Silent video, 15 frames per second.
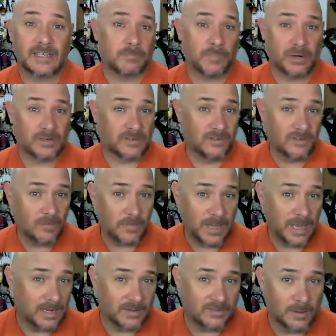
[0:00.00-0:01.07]
to
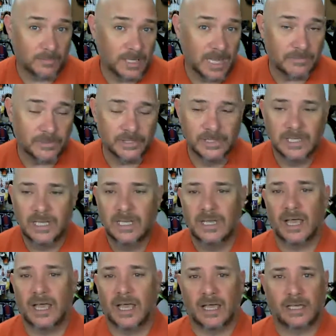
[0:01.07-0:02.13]
participate at some level,
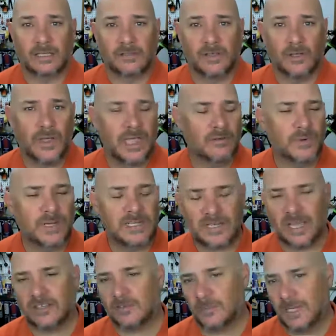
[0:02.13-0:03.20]
go ahead, reach
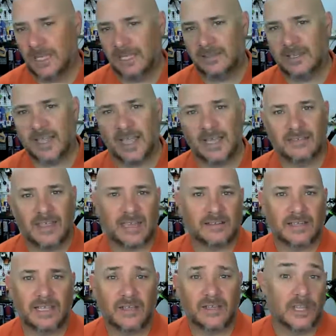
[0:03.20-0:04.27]
out to me, hit the
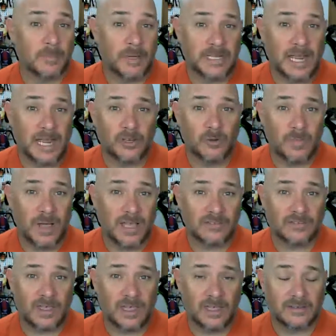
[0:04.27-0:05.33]
contact link on the
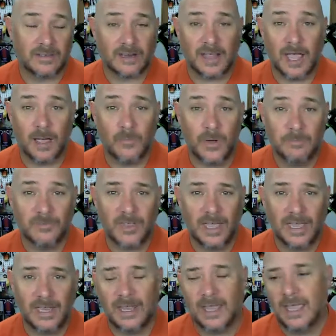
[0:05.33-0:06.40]
mañananomas.com
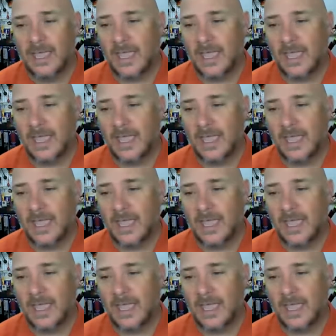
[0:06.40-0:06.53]
website.